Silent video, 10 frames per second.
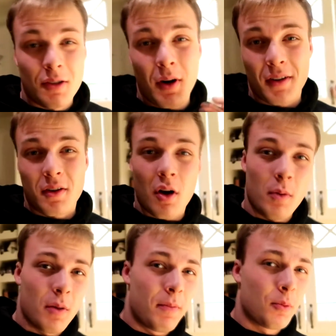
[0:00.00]
trying to come
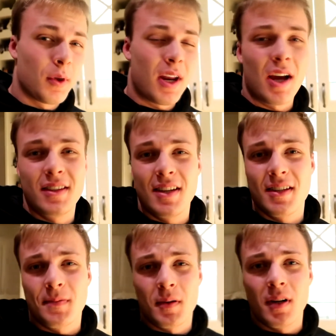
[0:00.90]
up with
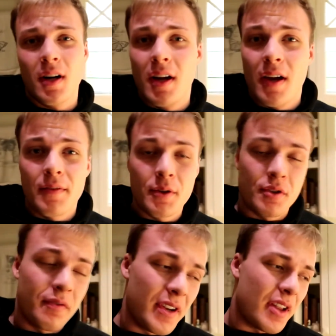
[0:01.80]
ideas for
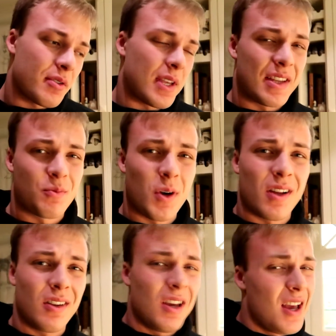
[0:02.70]
future videos as
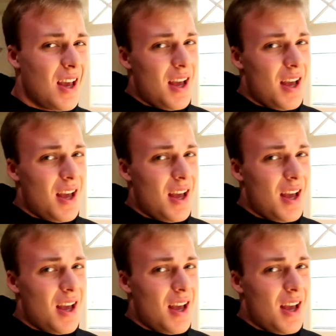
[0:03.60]
well.